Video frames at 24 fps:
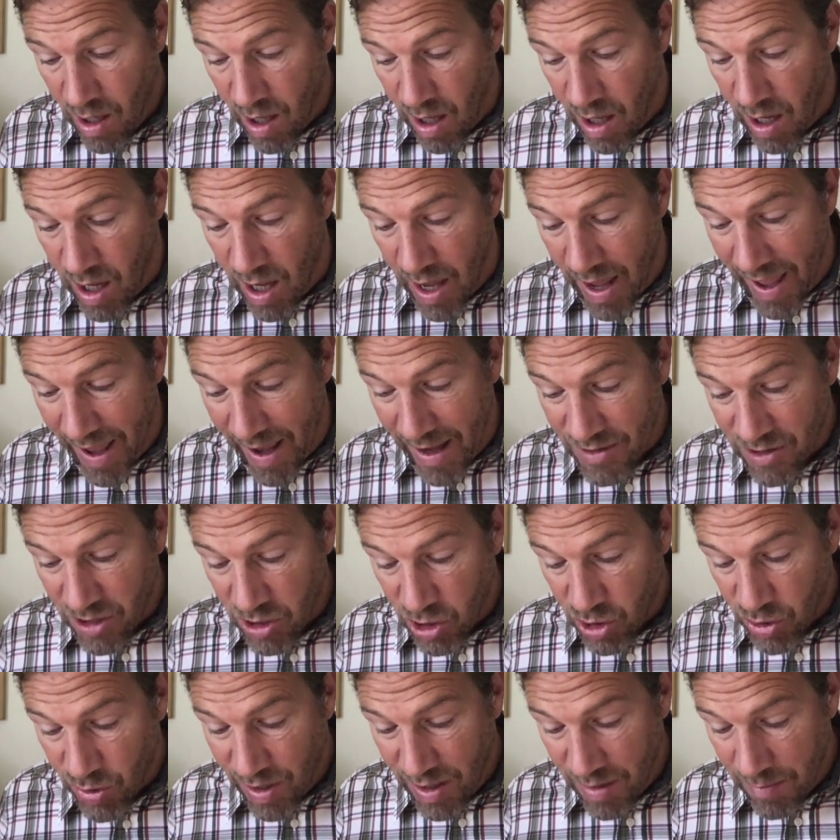as a
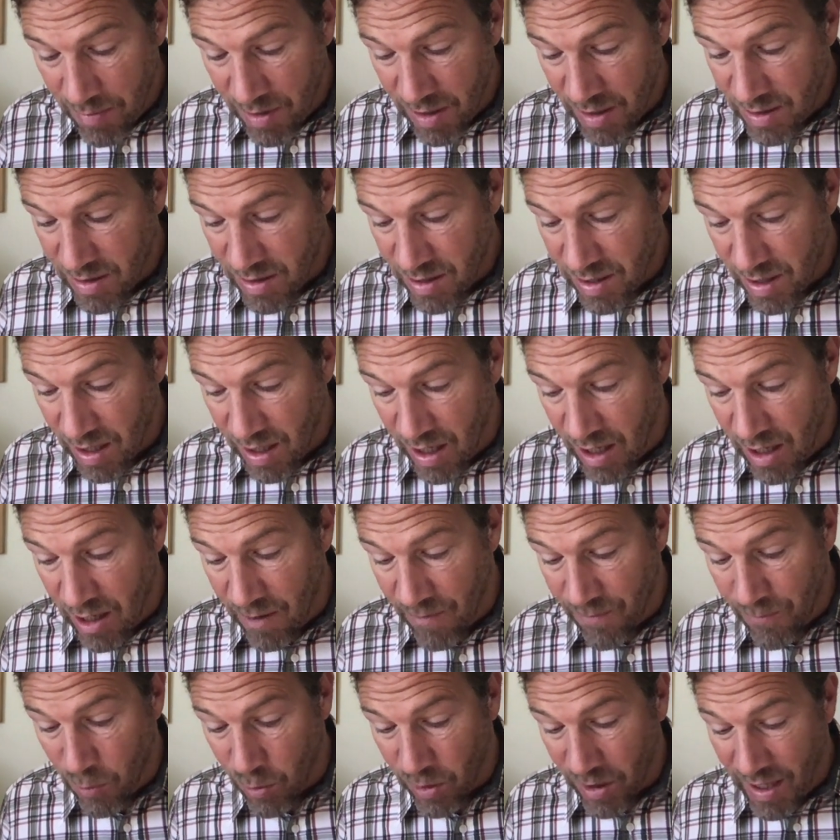treatment
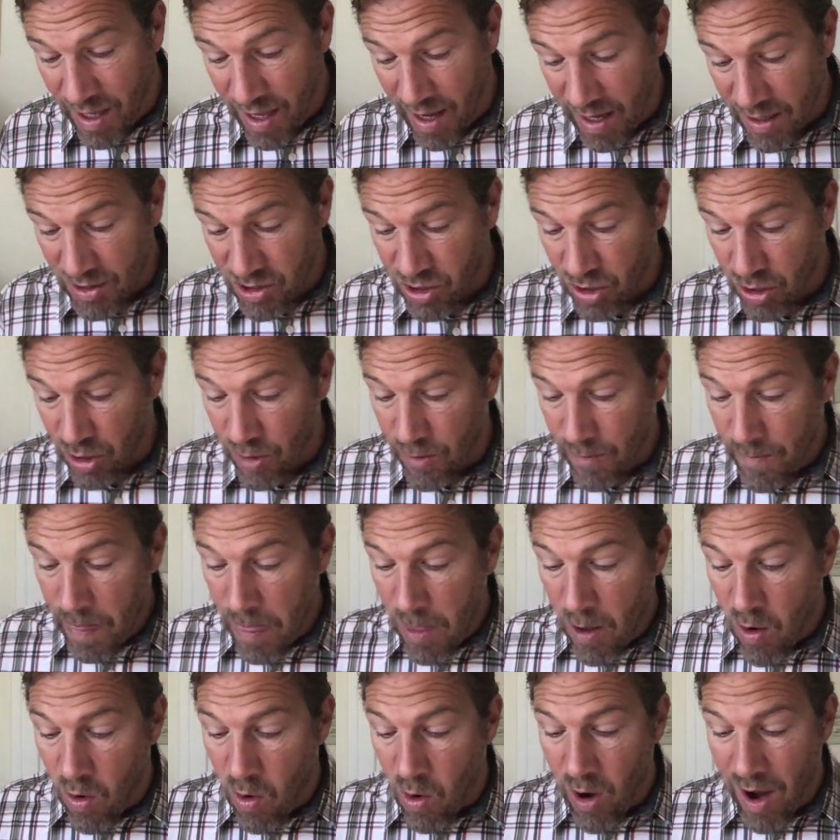for cancer
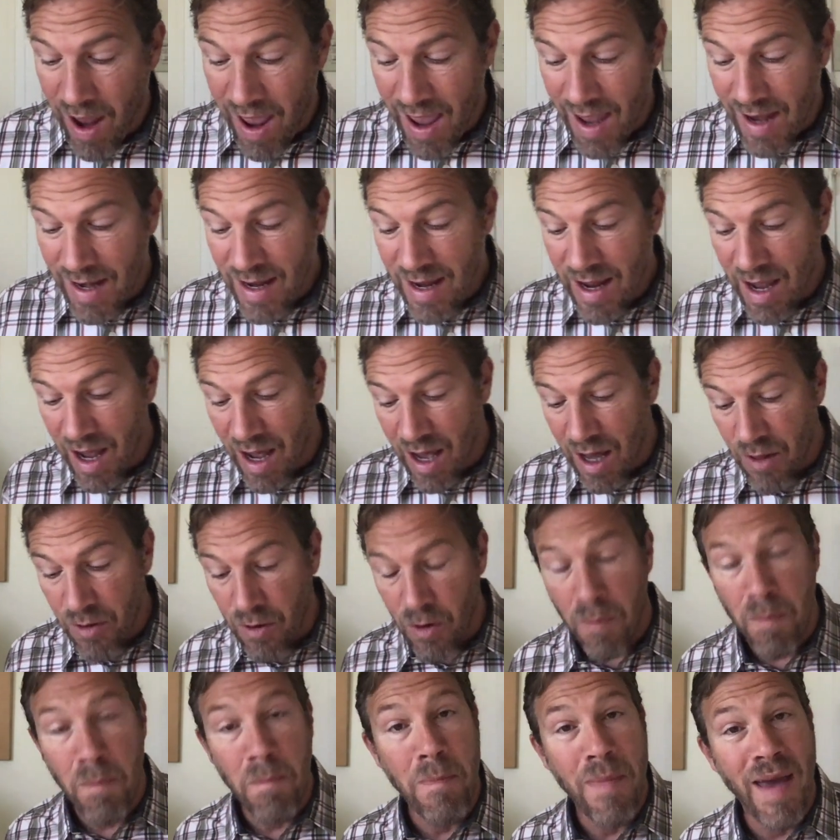or any
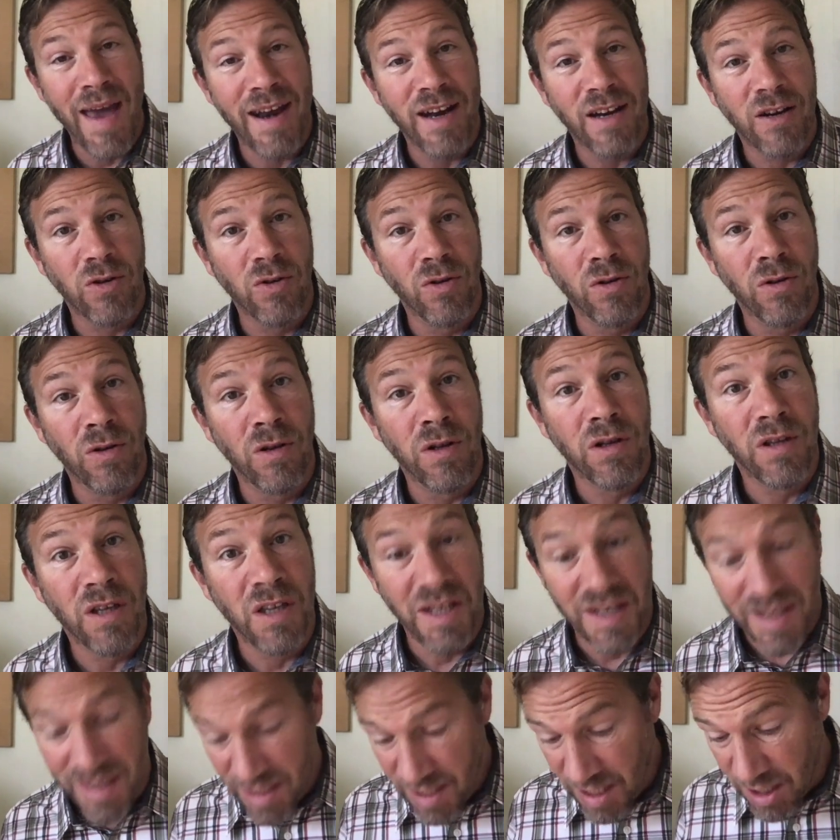other medical
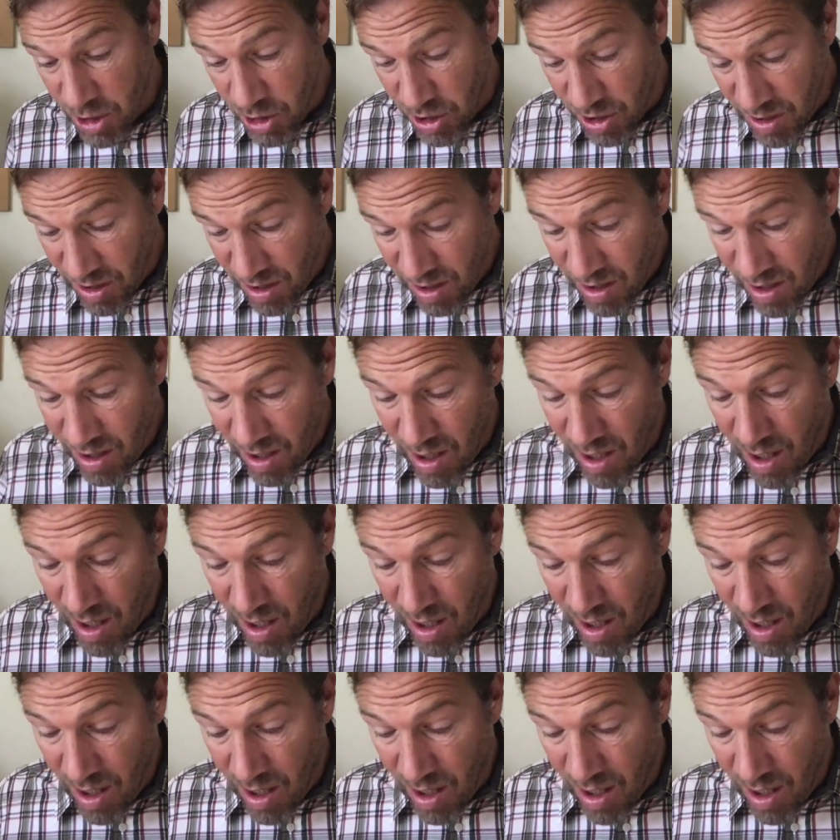condition.